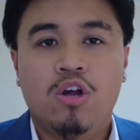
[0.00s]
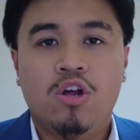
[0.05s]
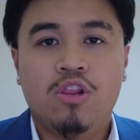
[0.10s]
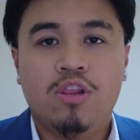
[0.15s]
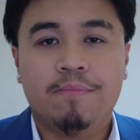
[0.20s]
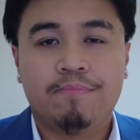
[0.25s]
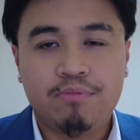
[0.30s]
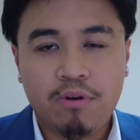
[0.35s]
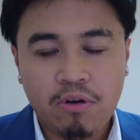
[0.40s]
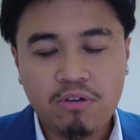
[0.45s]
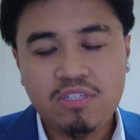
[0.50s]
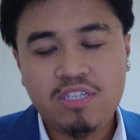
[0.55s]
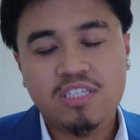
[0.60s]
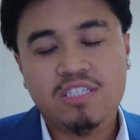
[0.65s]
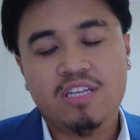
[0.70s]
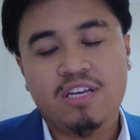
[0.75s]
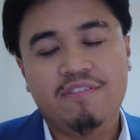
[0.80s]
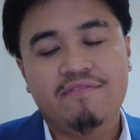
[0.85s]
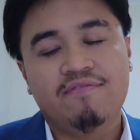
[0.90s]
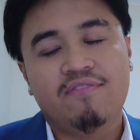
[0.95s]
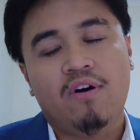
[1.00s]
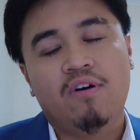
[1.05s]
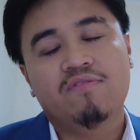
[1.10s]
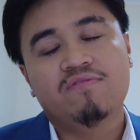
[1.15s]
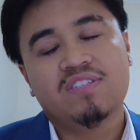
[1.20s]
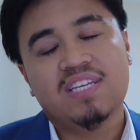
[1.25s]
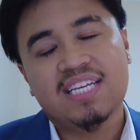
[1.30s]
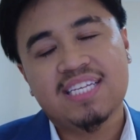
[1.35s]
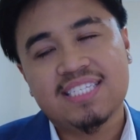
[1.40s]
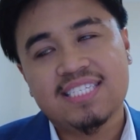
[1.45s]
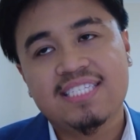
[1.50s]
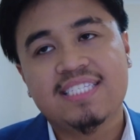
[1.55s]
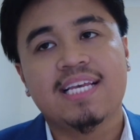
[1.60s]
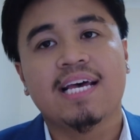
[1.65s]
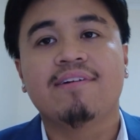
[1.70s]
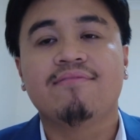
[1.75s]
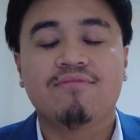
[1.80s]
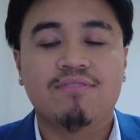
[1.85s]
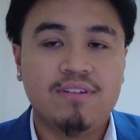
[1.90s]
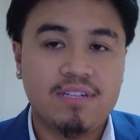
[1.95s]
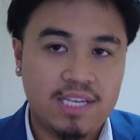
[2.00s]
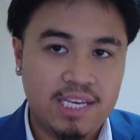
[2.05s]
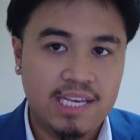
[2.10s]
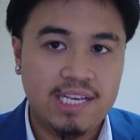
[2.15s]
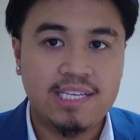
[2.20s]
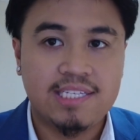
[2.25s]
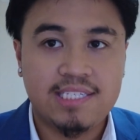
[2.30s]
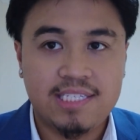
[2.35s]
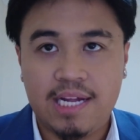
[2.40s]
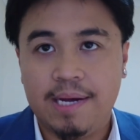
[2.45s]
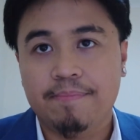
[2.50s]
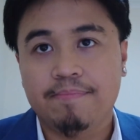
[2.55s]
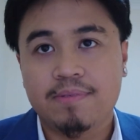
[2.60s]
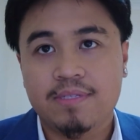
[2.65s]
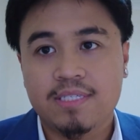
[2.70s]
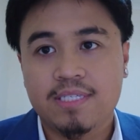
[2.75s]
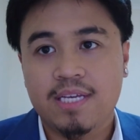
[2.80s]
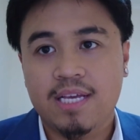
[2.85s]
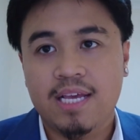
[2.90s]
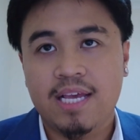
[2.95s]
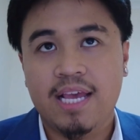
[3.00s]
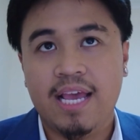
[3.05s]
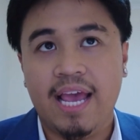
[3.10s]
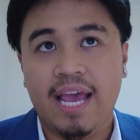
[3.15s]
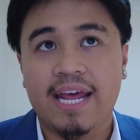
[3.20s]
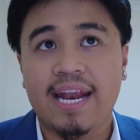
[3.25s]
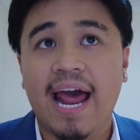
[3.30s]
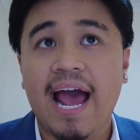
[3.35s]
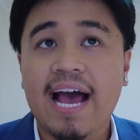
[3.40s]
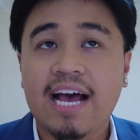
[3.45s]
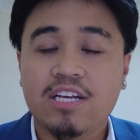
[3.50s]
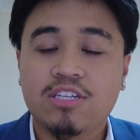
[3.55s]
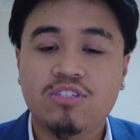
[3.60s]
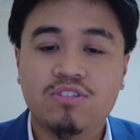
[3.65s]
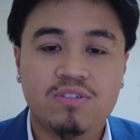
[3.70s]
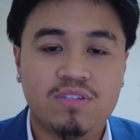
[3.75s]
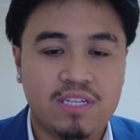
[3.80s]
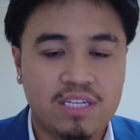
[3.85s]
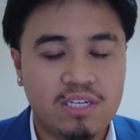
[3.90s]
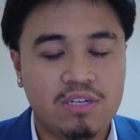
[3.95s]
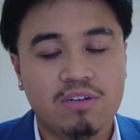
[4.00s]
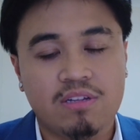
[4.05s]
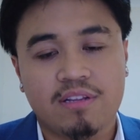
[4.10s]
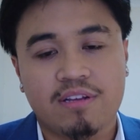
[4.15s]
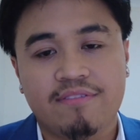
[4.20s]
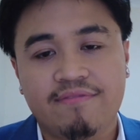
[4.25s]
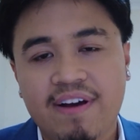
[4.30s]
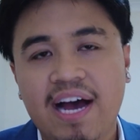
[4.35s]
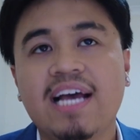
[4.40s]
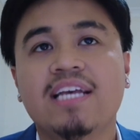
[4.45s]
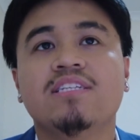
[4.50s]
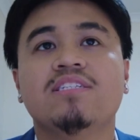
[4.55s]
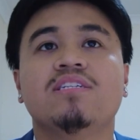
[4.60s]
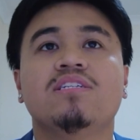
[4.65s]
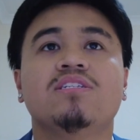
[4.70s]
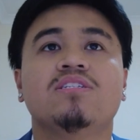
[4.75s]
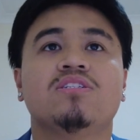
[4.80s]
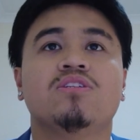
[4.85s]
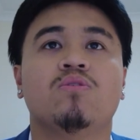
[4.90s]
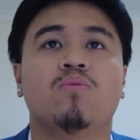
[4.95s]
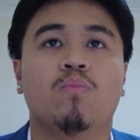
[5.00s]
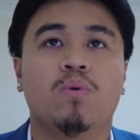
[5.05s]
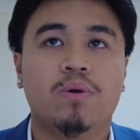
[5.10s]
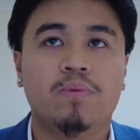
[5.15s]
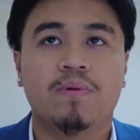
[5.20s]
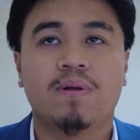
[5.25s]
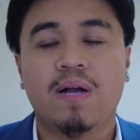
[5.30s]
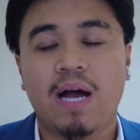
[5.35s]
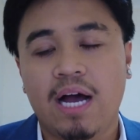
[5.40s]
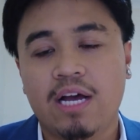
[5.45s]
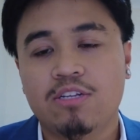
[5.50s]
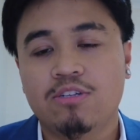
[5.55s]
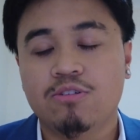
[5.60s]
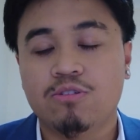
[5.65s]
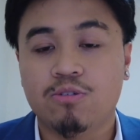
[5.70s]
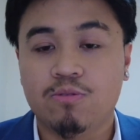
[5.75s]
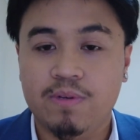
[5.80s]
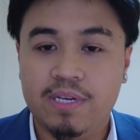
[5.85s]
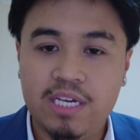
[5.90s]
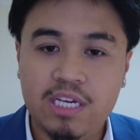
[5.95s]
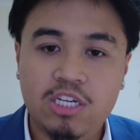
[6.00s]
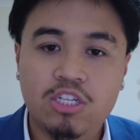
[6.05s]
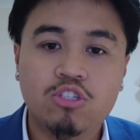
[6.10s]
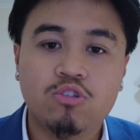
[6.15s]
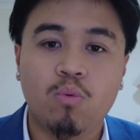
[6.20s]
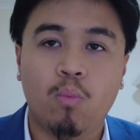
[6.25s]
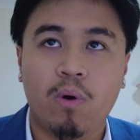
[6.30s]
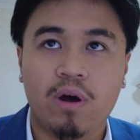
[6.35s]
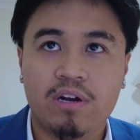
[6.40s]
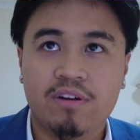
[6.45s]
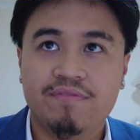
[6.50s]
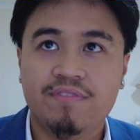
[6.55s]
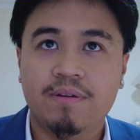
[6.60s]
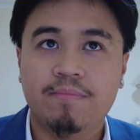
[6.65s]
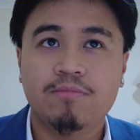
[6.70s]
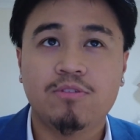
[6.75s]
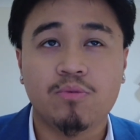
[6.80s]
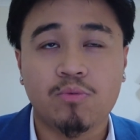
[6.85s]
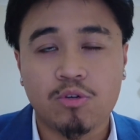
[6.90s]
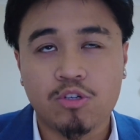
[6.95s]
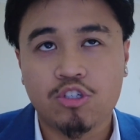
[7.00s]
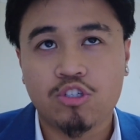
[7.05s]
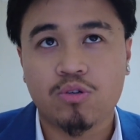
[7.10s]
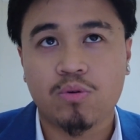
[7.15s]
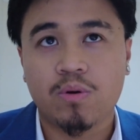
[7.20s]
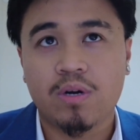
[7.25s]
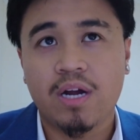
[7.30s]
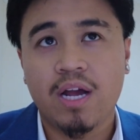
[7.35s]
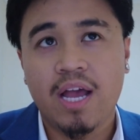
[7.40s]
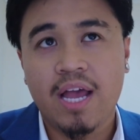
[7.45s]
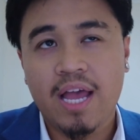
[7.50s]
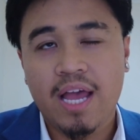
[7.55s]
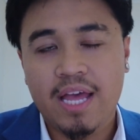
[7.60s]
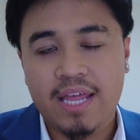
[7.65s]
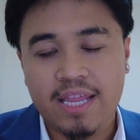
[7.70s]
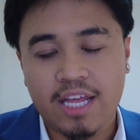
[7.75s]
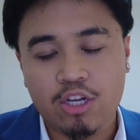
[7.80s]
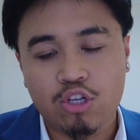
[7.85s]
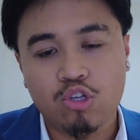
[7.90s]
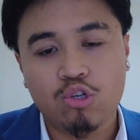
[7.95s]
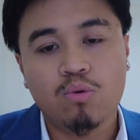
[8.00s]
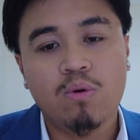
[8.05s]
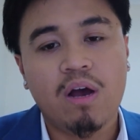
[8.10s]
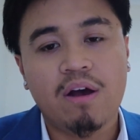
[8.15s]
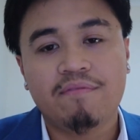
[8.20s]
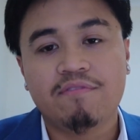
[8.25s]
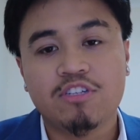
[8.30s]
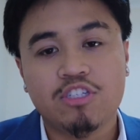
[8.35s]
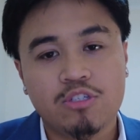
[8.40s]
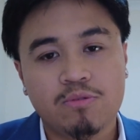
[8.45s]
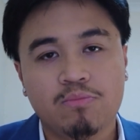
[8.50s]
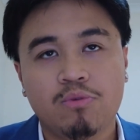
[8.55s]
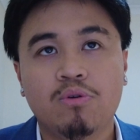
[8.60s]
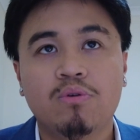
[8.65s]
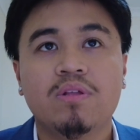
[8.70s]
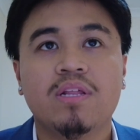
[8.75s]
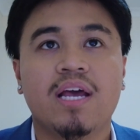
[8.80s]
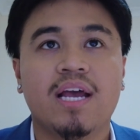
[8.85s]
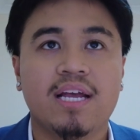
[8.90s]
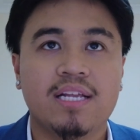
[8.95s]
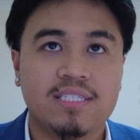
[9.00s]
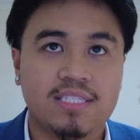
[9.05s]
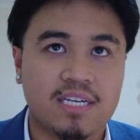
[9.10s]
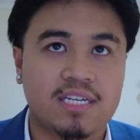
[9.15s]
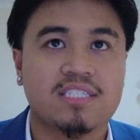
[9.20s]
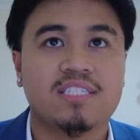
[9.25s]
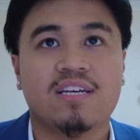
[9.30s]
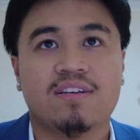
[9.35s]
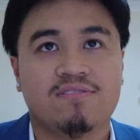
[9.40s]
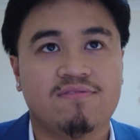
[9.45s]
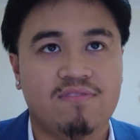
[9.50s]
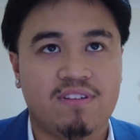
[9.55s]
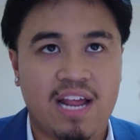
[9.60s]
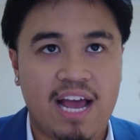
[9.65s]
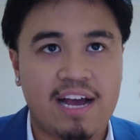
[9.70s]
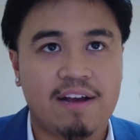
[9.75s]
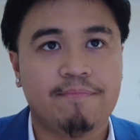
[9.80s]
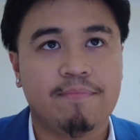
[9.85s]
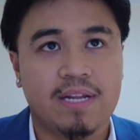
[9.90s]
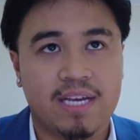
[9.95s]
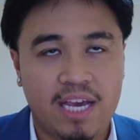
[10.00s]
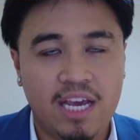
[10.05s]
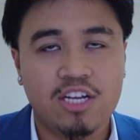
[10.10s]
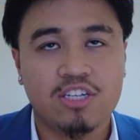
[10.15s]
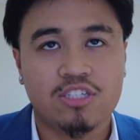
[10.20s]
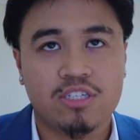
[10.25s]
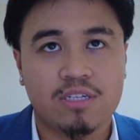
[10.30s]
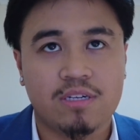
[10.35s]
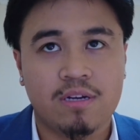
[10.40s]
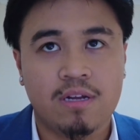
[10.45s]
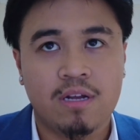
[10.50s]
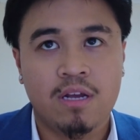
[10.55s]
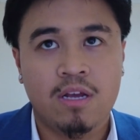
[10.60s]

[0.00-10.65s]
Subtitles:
The process involves several key steps, and as your legal advisors, we will guide you through each one of them to ensure that you have a smooth and successful application.